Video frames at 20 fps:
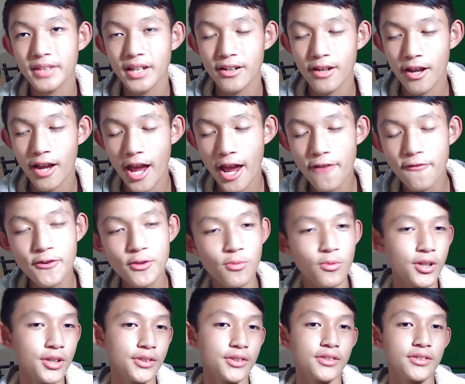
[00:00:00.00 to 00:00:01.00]

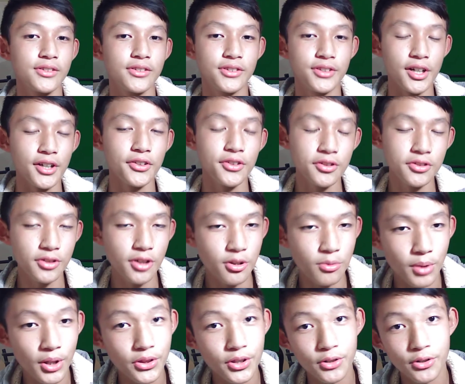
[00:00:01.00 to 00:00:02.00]
everyone doesn't know what
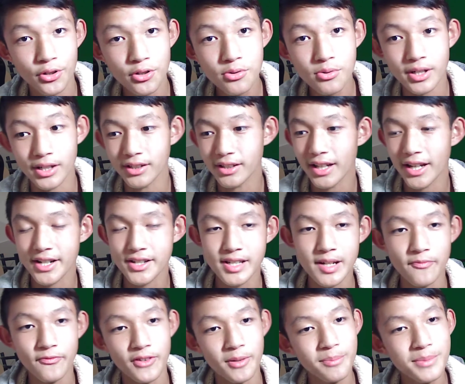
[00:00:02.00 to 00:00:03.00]
they're doing except
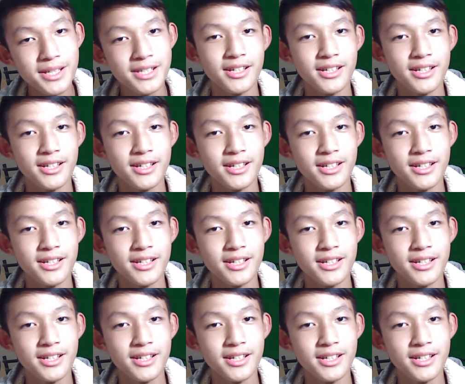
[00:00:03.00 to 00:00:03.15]
for me.